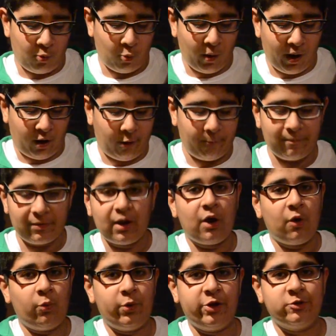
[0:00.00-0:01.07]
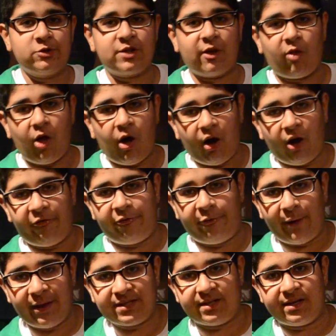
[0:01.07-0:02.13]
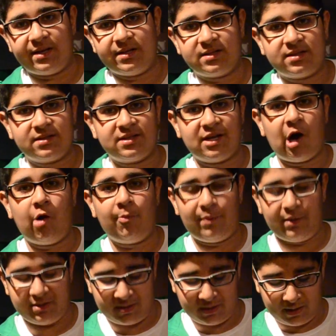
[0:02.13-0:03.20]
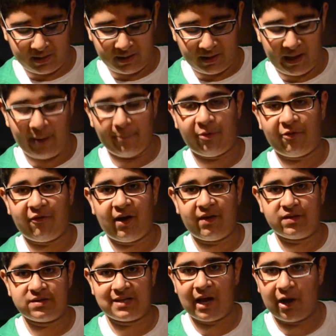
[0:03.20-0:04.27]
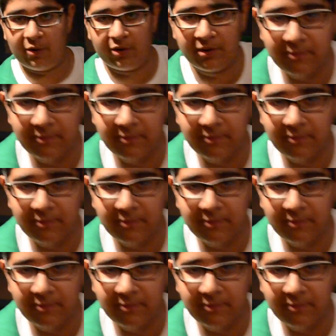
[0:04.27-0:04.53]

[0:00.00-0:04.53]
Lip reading: Well, we use the law of resonance to help us amplify the sound.